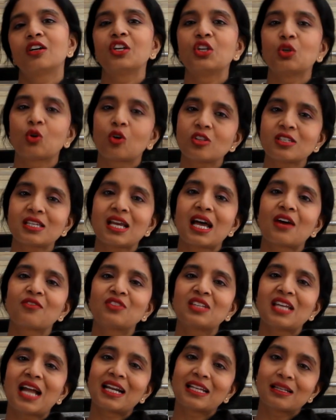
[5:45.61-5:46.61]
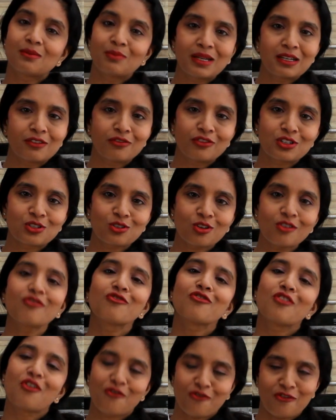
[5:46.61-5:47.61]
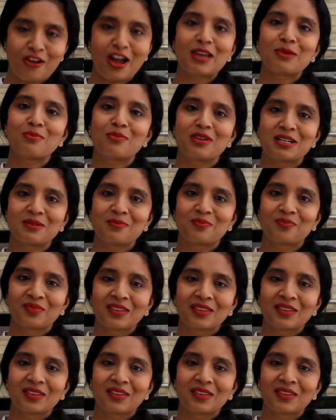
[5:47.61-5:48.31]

you also have the added benefit of fiber.